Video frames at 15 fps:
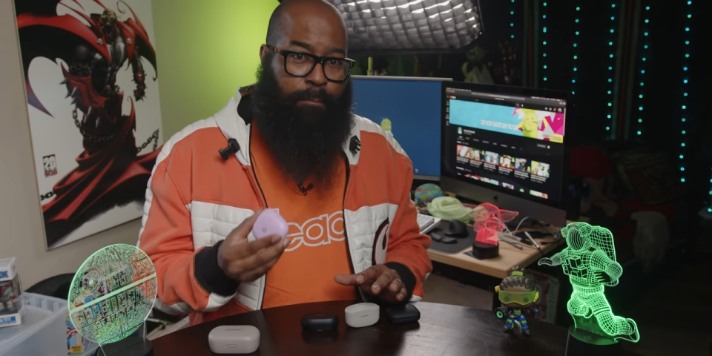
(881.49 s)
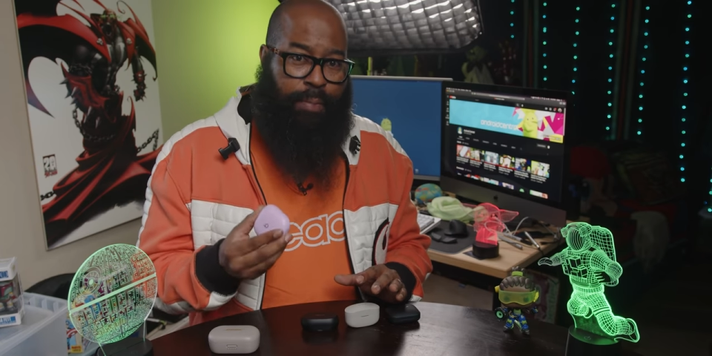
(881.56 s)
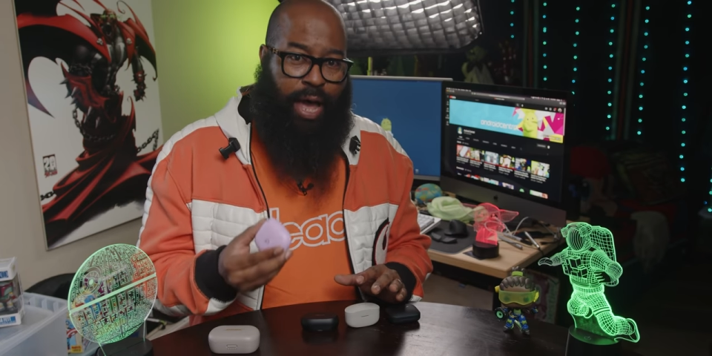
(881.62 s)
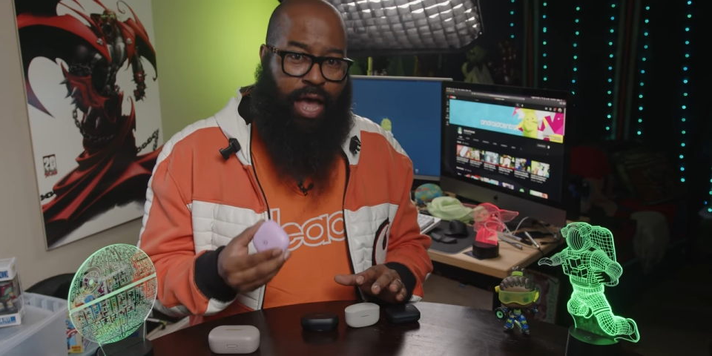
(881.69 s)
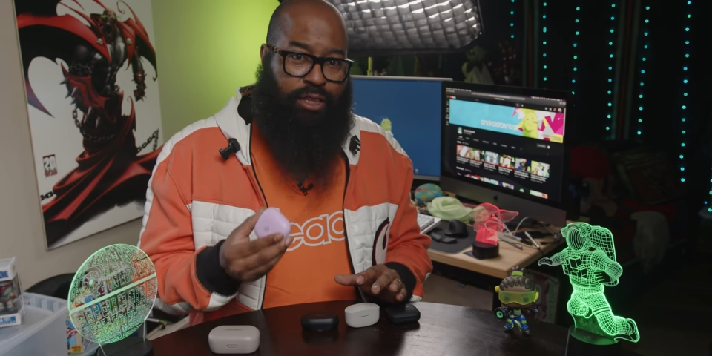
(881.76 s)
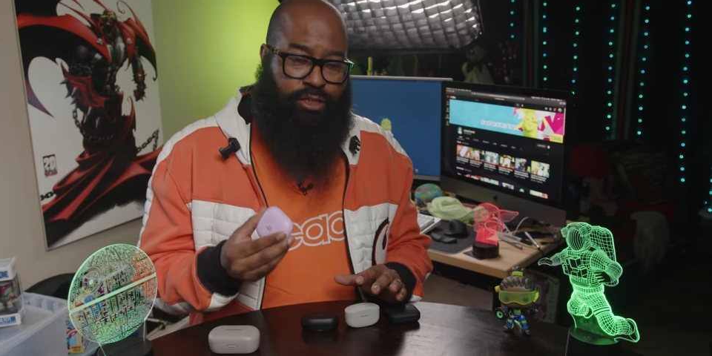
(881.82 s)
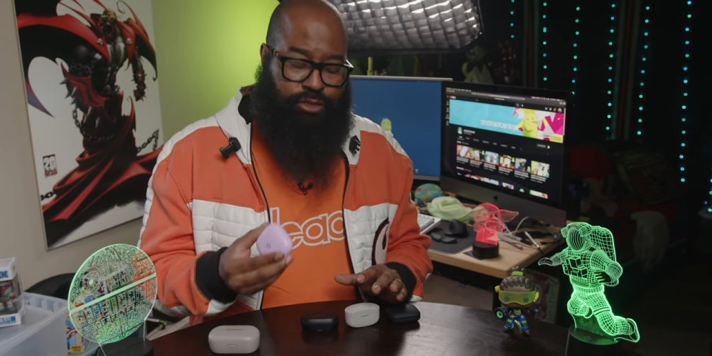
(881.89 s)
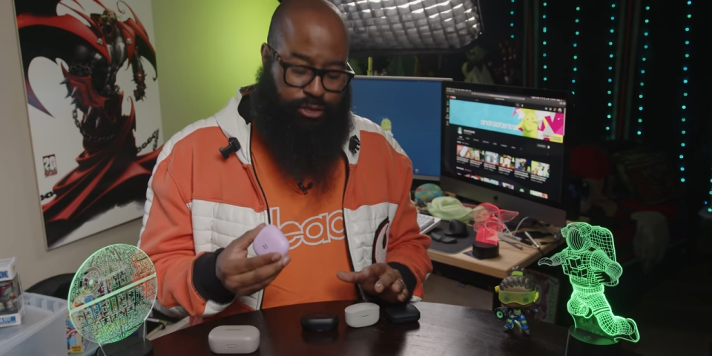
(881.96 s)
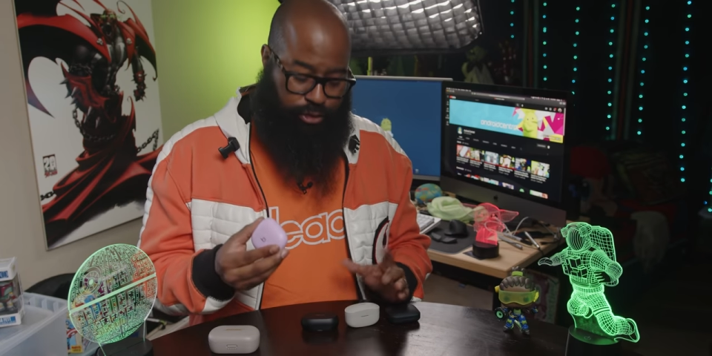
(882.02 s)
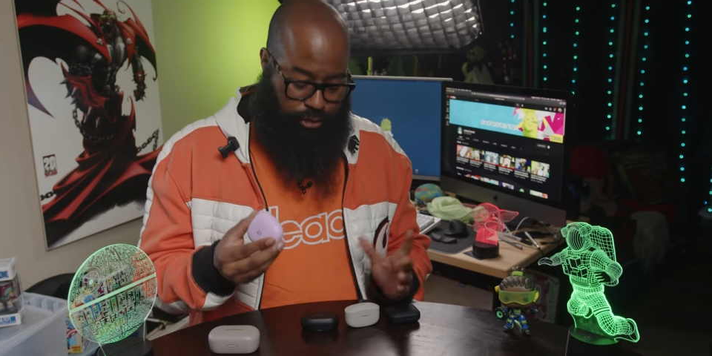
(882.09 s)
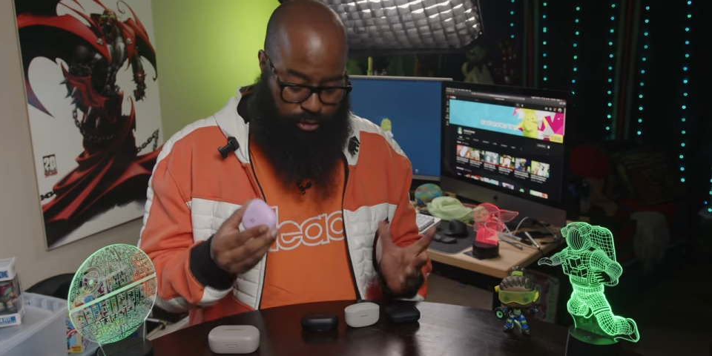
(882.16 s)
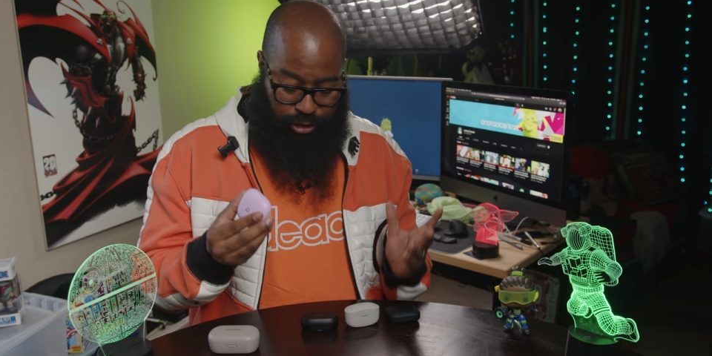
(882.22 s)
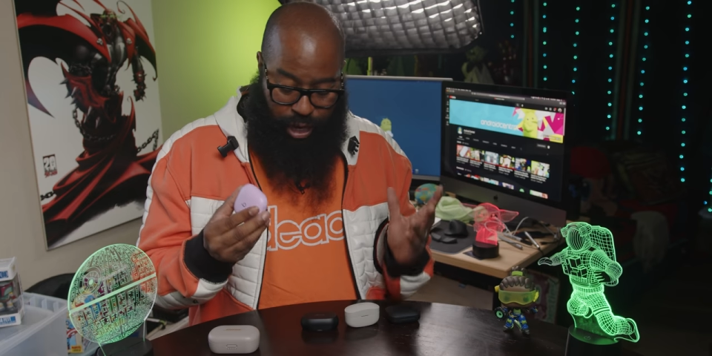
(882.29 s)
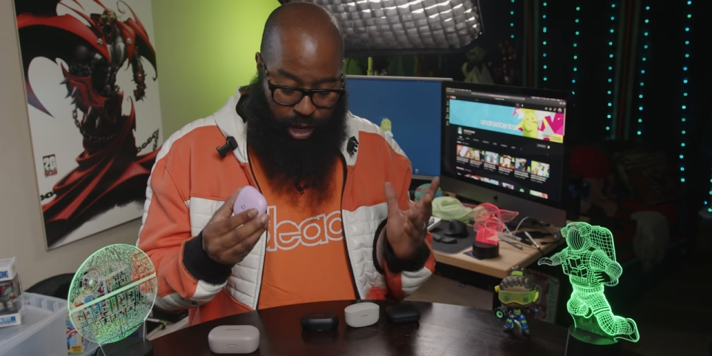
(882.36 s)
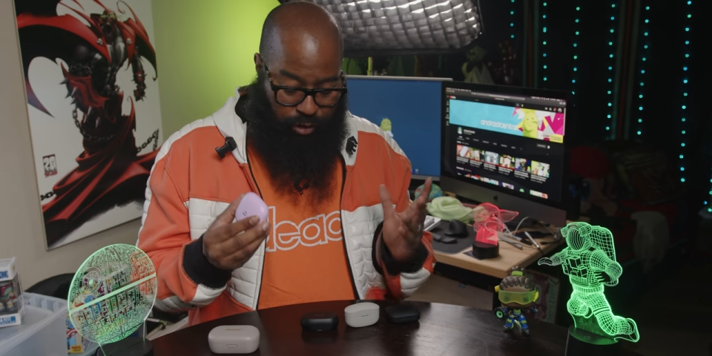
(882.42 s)
balanced
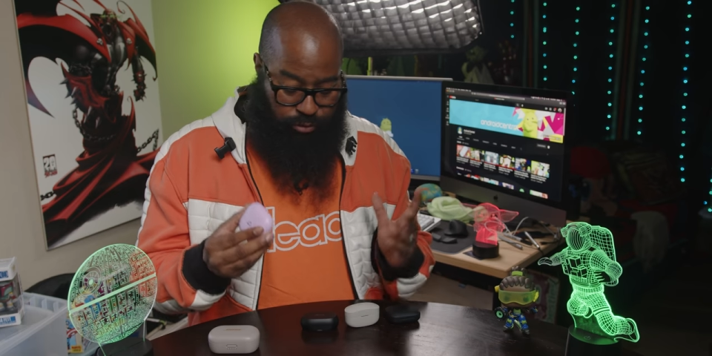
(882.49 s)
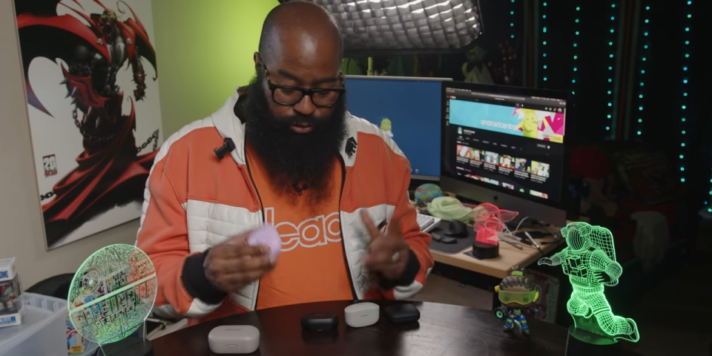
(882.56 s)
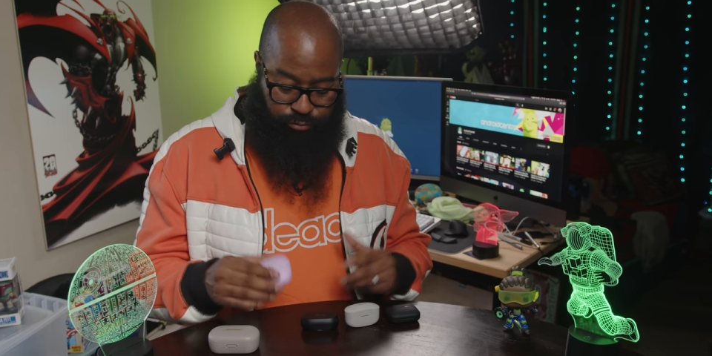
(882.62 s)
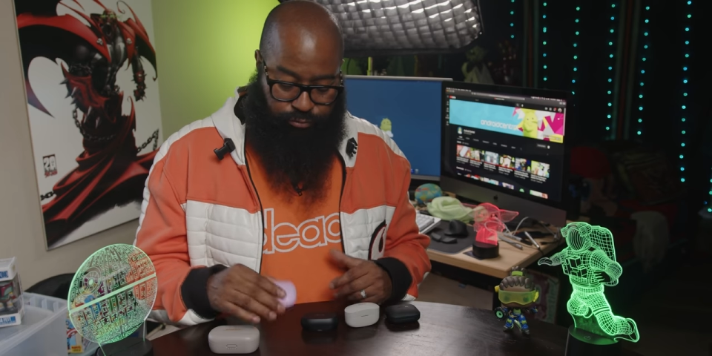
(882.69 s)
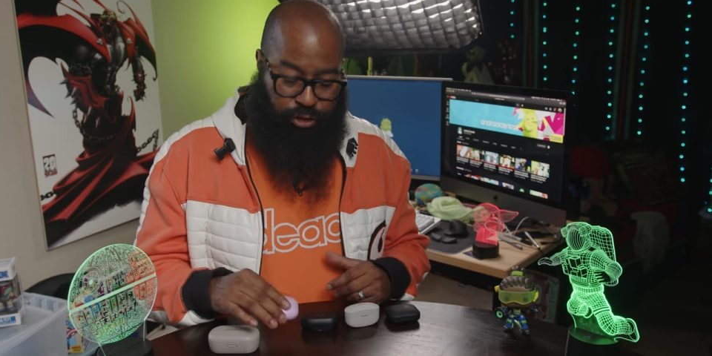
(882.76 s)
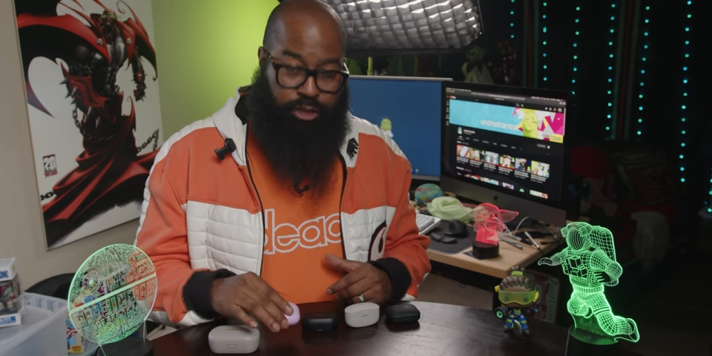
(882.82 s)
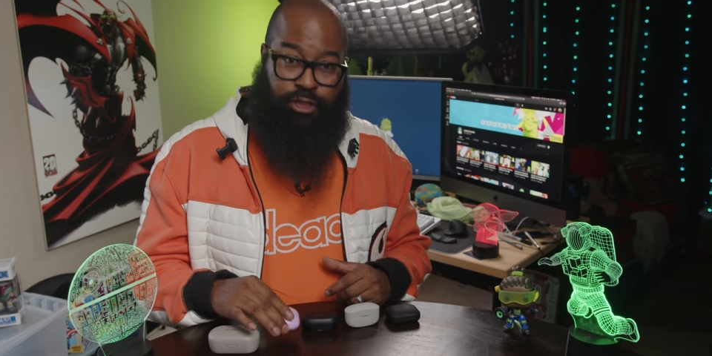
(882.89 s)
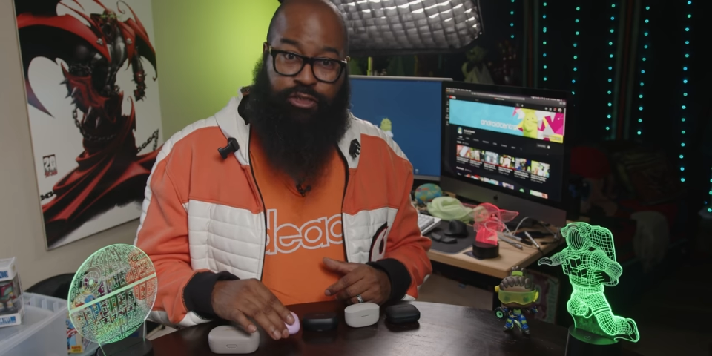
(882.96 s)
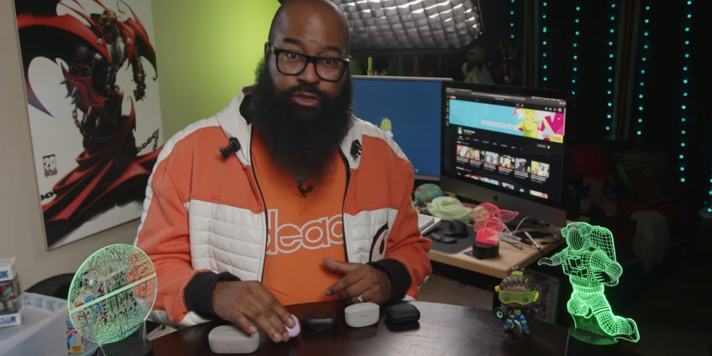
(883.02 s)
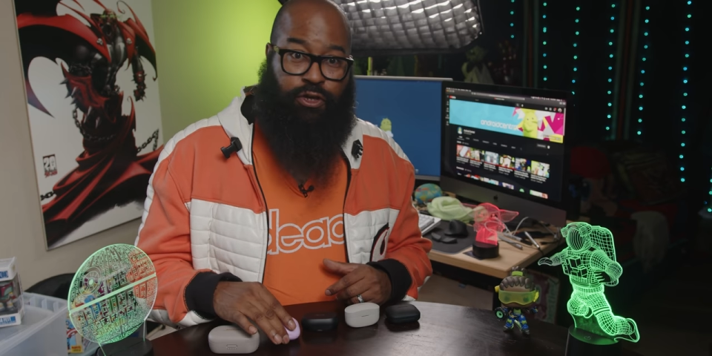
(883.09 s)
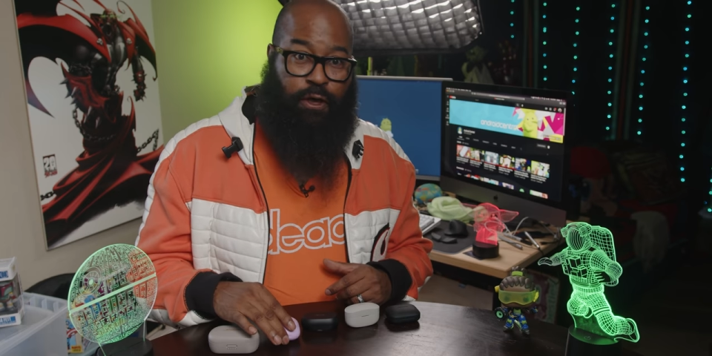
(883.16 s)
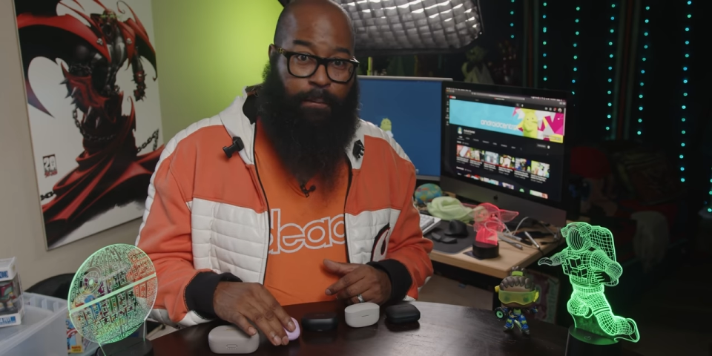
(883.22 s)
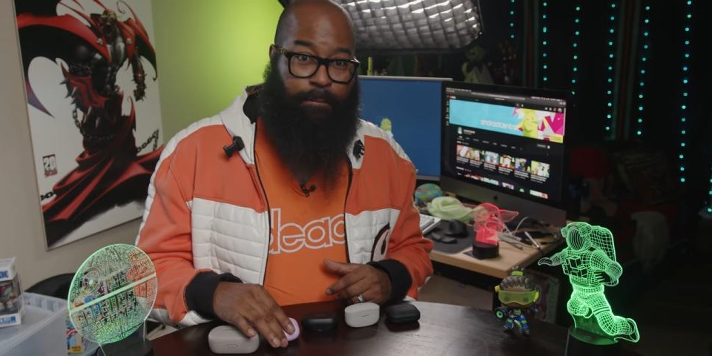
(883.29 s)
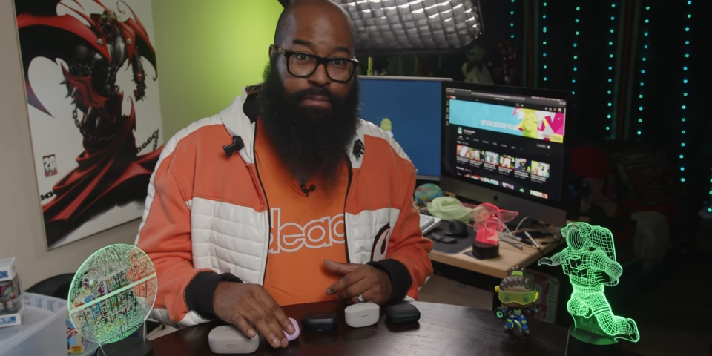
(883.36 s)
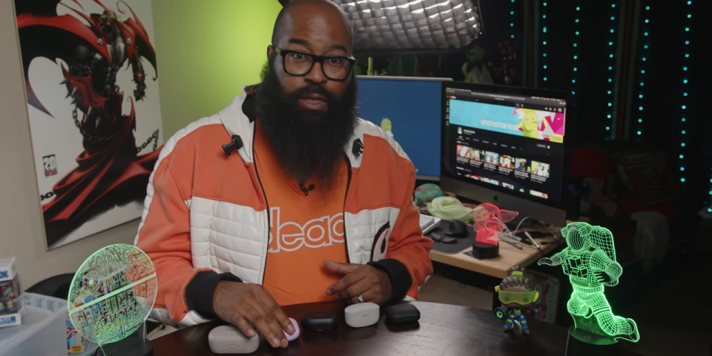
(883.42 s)
sound. It really is
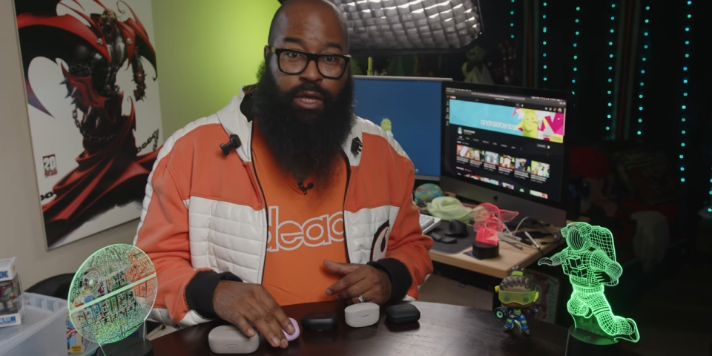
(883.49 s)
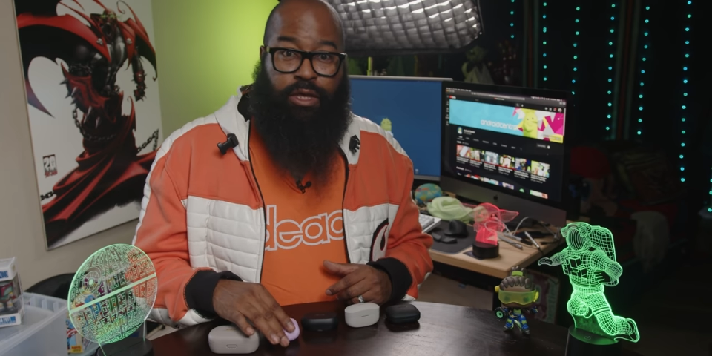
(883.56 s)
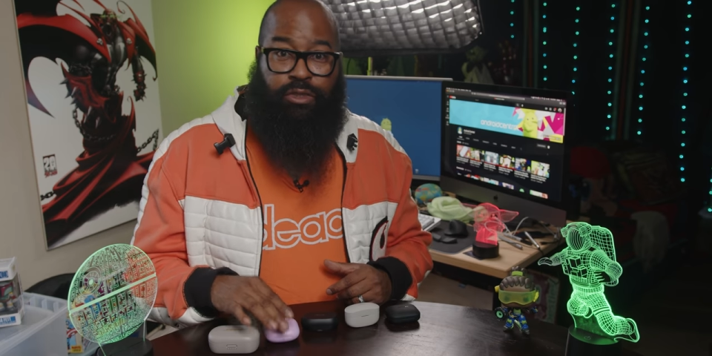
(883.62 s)
good.